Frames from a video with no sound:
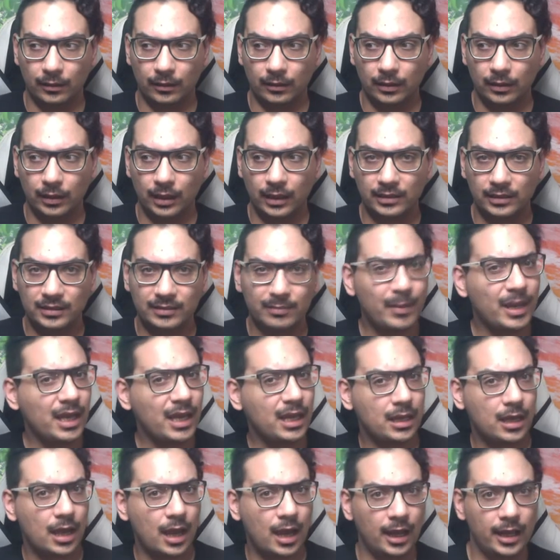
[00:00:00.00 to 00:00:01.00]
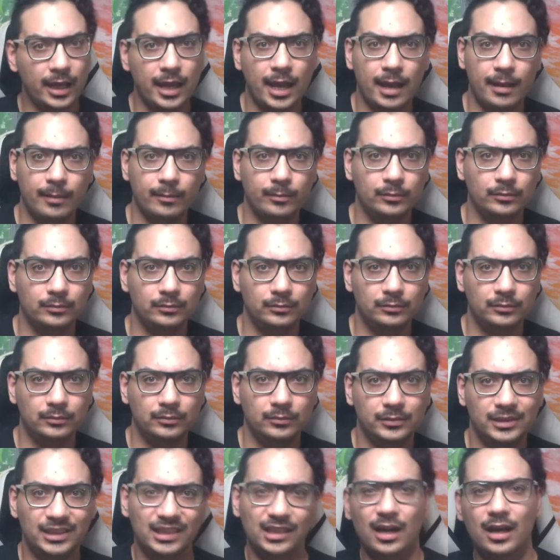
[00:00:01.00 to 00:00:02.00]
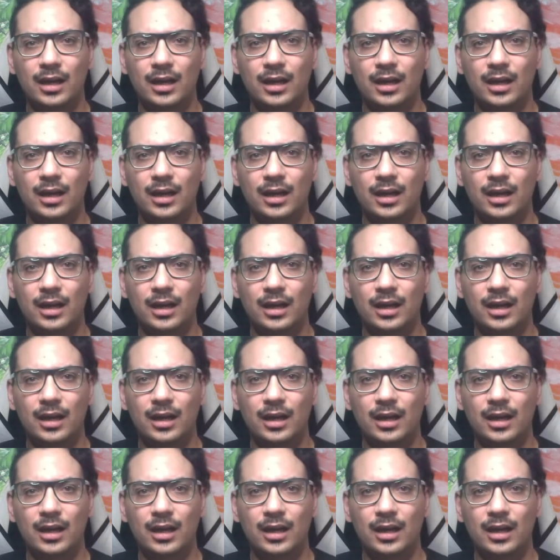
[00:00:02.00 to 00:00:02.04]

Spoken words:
it's me. I am the